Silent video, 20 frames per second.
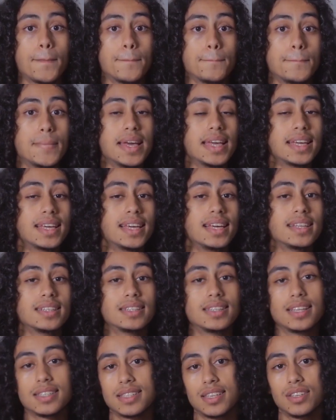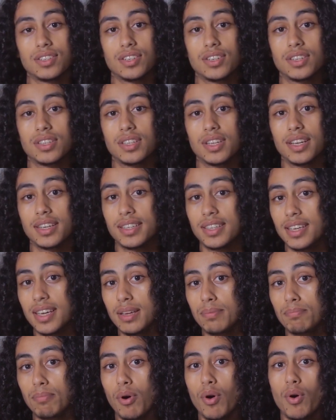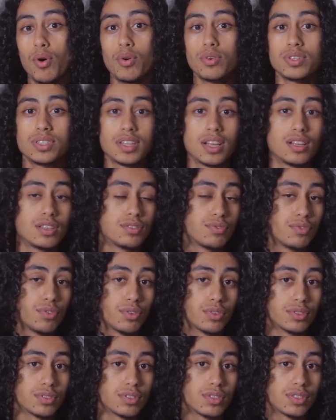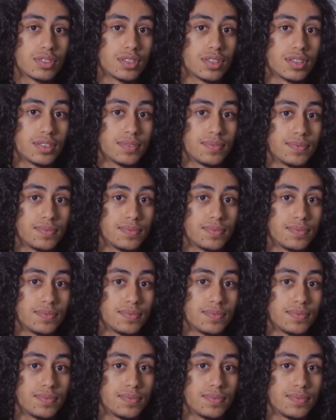Making the decision Keap or Salesforce.